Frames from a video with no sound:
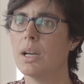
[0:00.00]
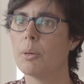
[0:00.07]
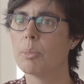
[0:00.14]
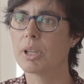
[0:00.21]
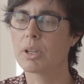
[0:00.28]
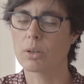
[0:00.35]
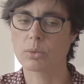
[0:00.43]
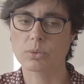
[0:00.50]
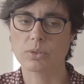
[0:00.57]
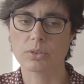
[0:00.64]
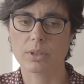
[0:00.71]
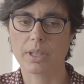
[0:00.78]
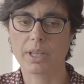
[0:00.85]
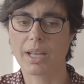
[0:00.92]
because
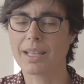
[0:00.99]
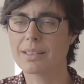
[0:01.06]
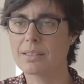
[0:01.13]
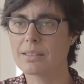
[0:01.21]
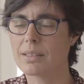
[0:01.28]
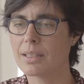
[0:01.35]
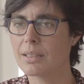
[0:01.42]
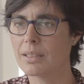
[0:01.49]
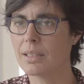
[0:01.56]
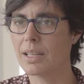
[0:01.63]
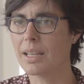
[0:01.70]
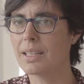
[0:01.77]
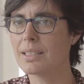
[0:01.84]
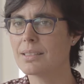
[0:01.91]
it
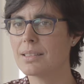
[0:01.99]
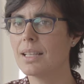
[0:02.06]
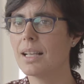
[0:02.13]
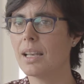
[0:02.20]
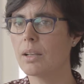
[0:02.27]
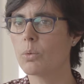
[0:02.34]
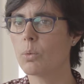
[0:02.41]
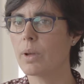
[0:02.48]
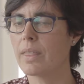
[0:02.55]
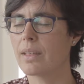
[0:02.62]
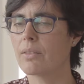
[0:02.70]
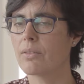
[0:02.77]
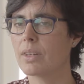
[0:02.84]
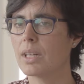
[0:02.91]
is dealing with
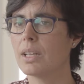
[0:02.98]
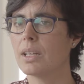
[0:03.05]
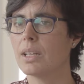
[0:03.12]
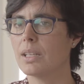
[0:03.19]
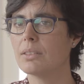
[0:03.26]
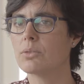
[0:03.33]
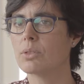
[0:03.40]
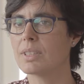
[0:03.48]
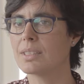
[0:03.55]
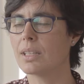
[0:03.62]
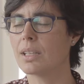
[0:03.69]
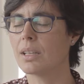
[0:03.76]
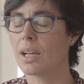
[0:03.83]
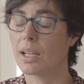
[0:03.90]
a very
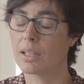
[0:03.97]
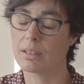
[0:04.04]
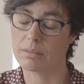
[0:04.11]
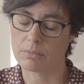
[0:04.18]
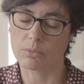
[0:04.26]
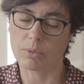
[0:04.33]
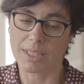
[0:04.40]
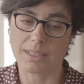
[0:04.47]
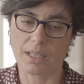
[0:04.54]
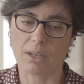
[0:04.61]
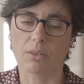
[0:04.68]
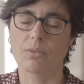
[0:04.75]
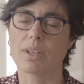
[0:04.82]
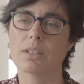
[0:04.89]
interesting and right
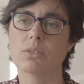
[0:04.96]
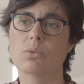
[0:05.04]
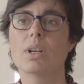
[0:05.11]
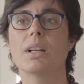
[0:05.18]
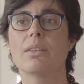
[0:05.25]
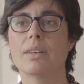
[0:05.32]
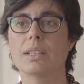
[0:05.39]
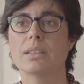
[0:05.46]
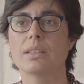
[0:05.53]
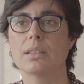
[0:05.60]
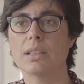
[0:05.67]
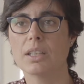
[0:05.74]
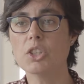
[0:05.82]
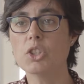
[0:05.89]
now very relevant
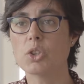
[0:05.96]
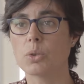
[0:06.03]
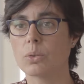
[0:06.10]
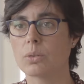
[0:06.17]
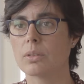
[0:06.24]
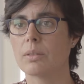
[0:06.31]
issue,